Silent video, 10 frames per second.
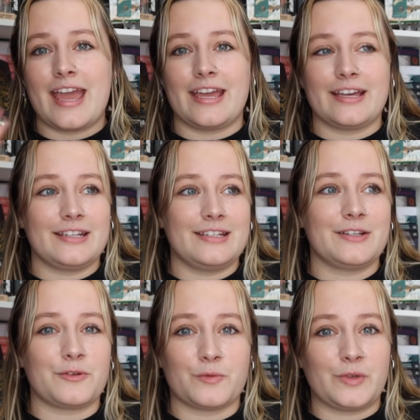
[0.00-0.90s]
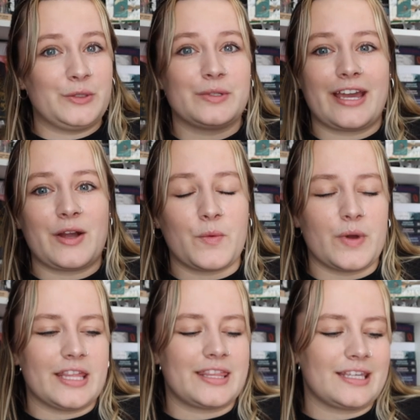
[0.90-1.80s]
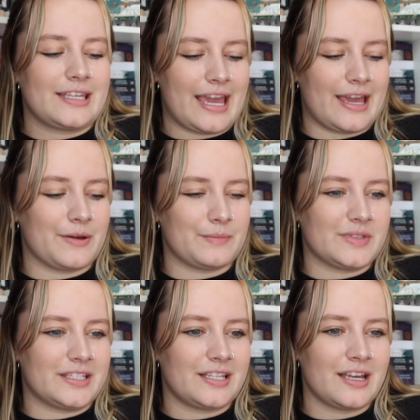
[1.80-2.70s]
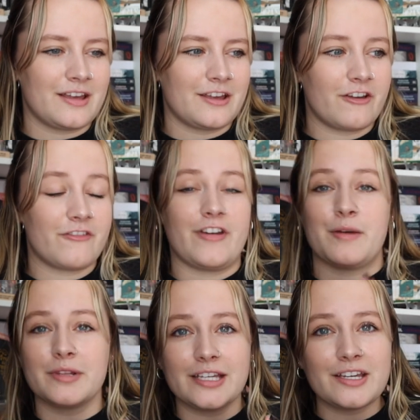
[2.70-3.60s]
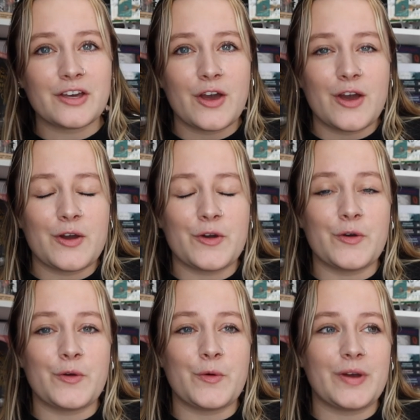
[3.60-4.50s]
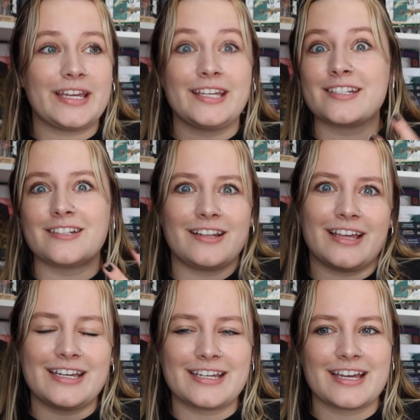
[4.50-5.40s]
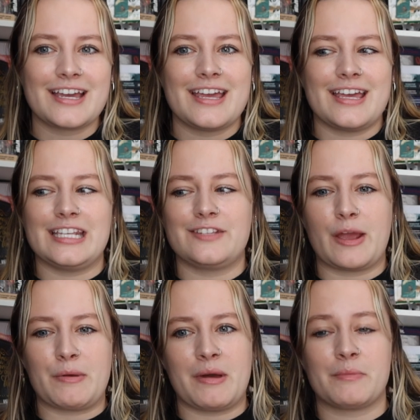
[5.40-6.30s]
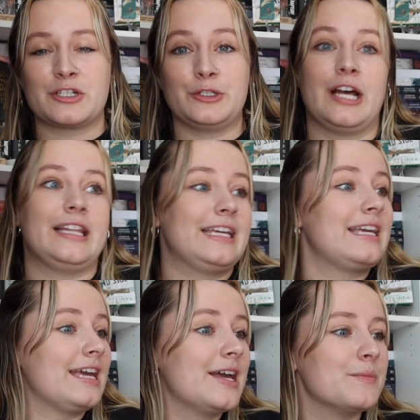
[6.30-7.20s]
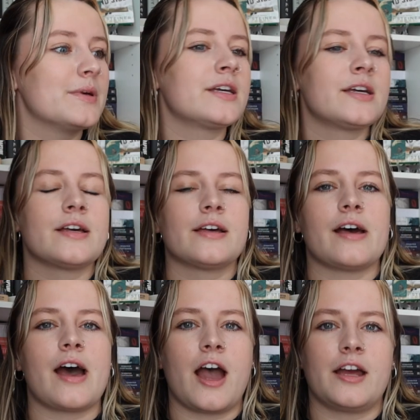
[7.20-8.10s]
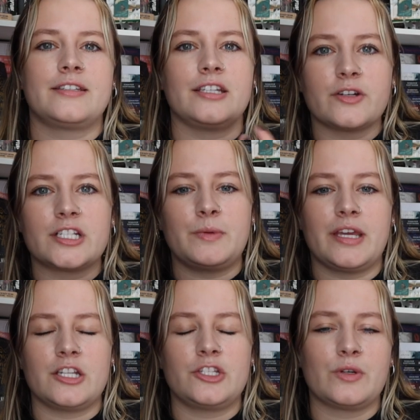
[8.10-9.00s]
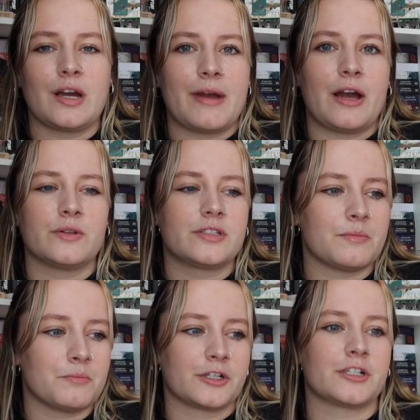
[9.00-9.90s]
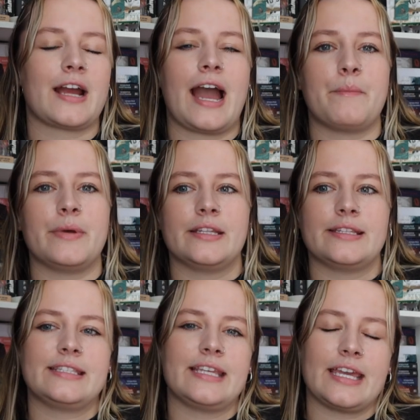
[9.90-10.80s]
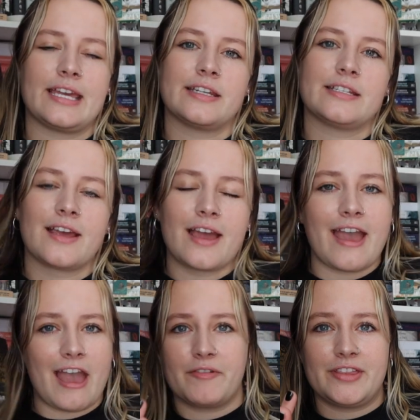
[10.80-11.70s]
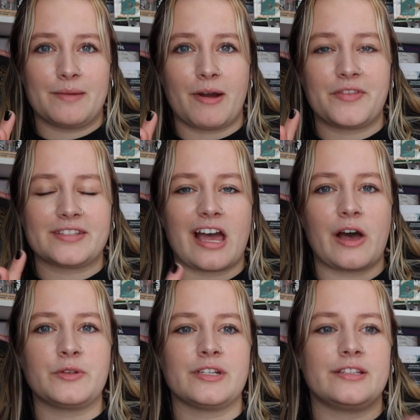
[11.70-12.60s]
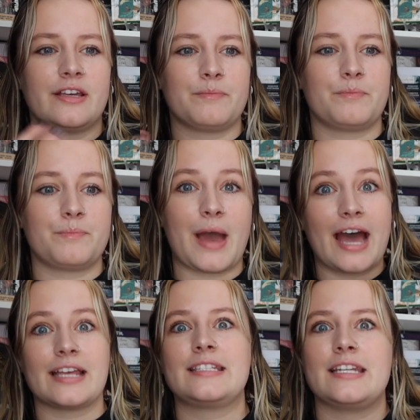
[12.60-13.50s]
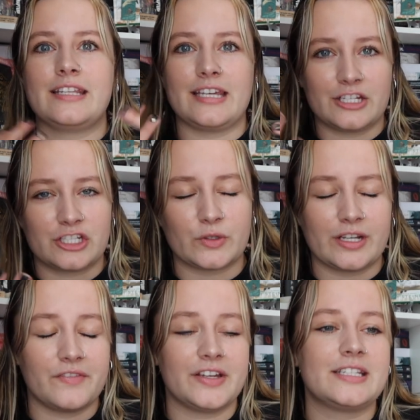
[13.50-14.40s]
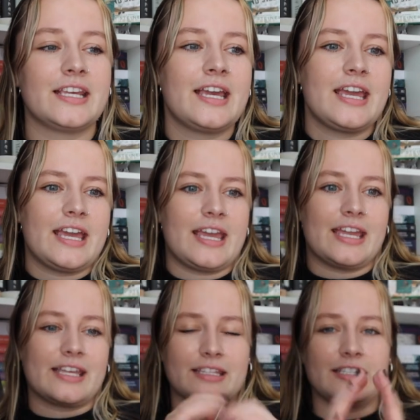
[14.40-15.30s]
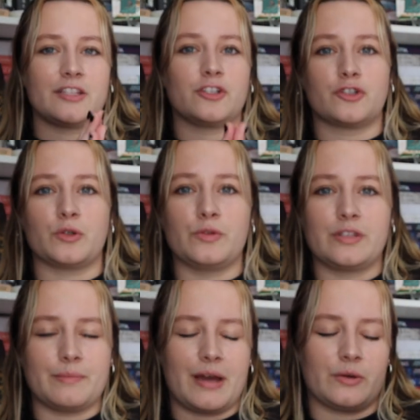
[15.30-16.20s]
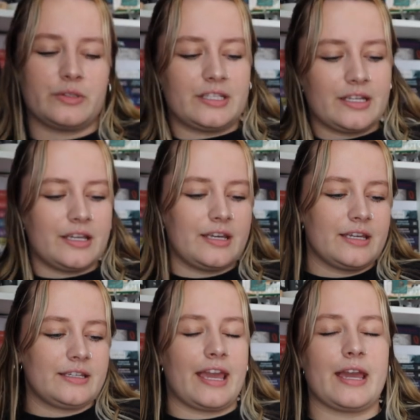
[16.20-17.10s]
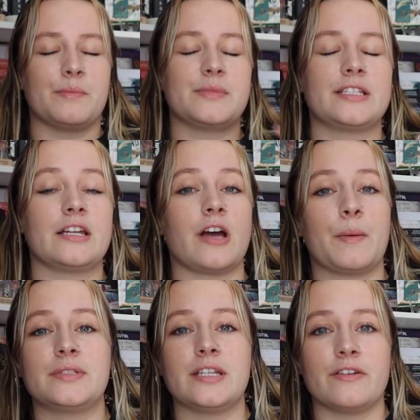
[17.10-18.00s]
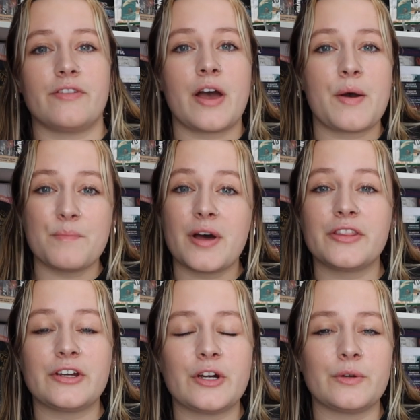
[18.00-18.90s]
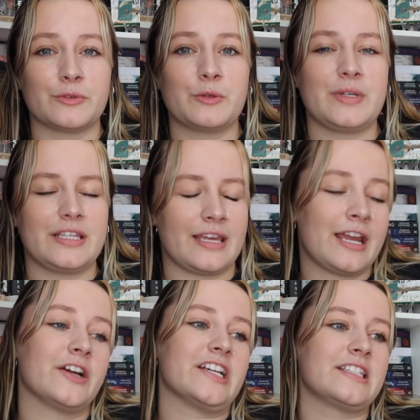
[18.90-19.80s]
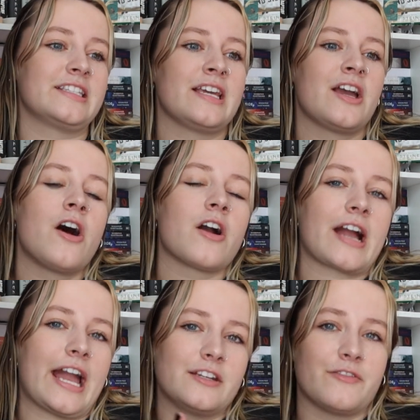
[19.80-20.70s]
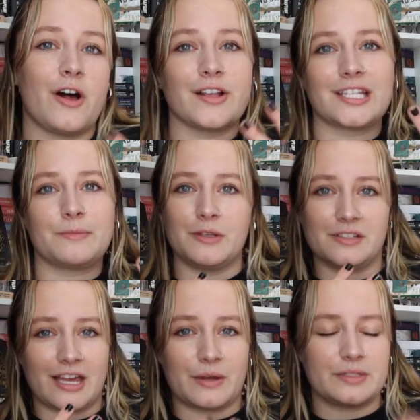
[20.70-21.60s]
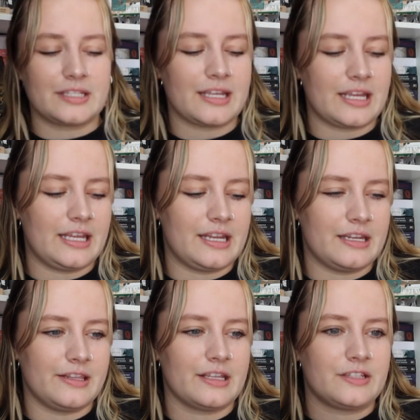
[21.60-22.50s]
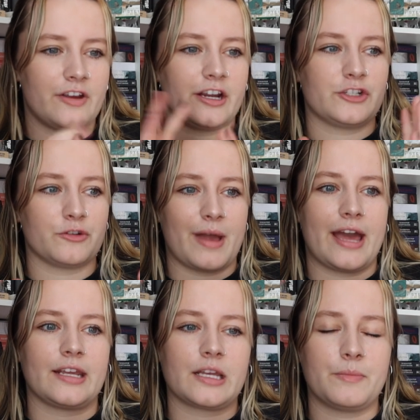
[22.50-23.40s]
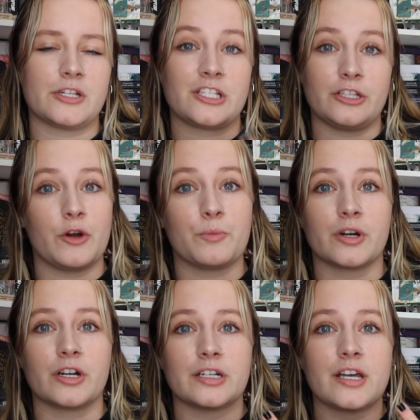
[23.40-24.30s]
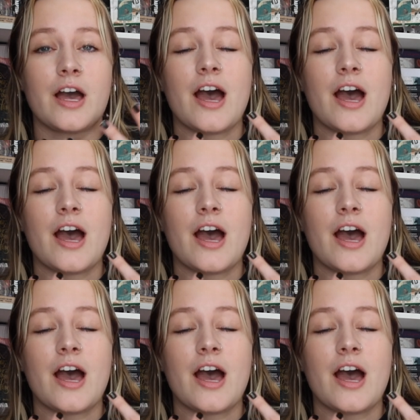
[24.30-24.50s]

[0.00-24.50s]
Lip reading: and reunite with Cam's family, who he does not like, his family members do not like him, secrets begin to come out, murder happens, and everything about this house and the past and the history of it and the truth about Cam's adoptive mother, Ruby the heiress, kind of all spills out in this very dramatic but slow burn